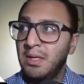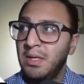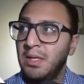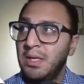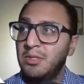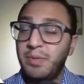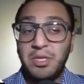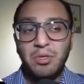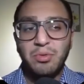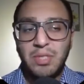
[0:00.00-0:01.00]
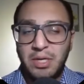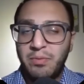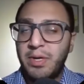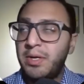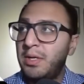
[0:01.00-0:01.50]
used
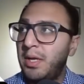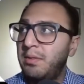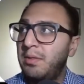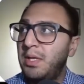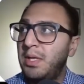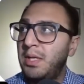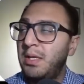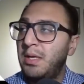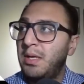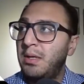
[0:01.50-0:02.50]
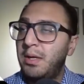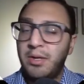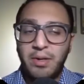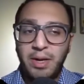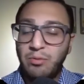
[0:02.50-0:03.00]
anywhere in the
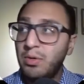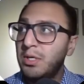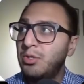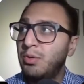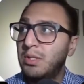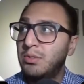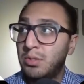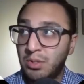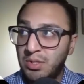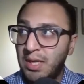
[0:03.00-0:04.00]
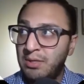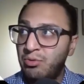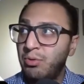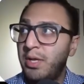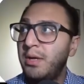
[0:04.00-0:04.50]
network, you can search that through
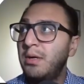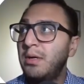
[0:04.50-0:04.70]
here.